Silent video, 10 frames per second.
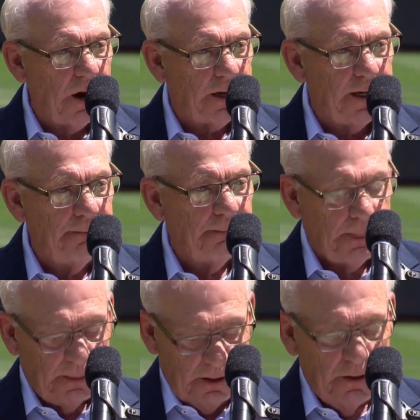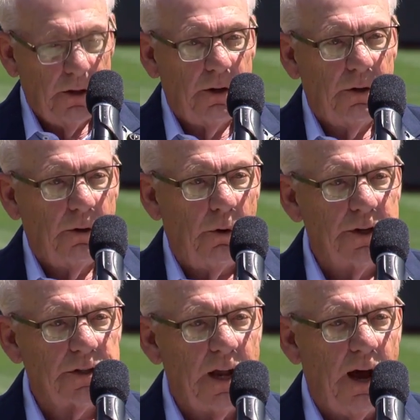Starkey,
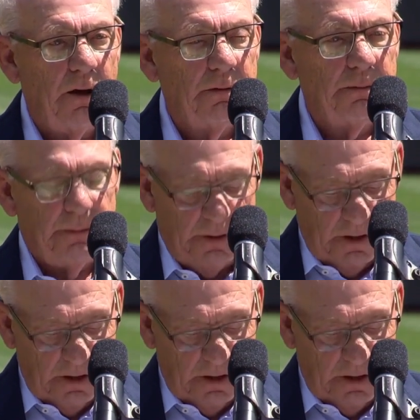who is now